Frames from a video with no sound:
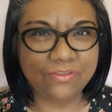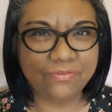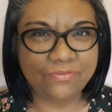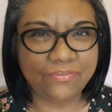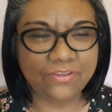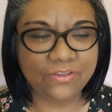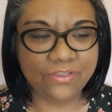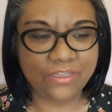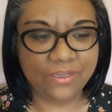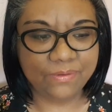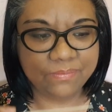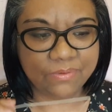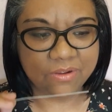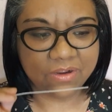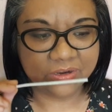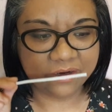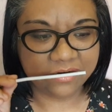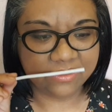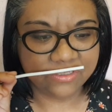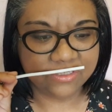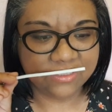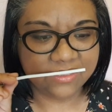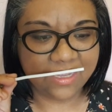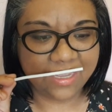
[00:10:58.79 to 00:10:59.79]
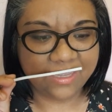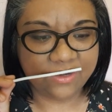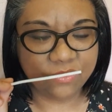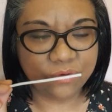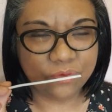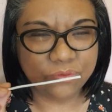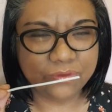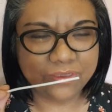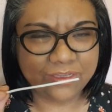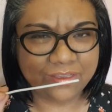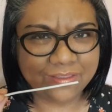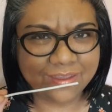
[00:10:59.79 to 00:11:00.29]
the filling part and
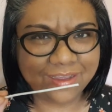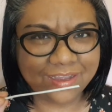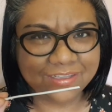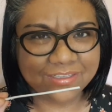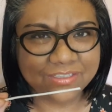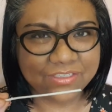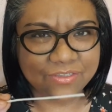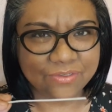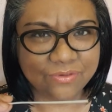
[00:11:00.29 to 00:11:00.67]
only that.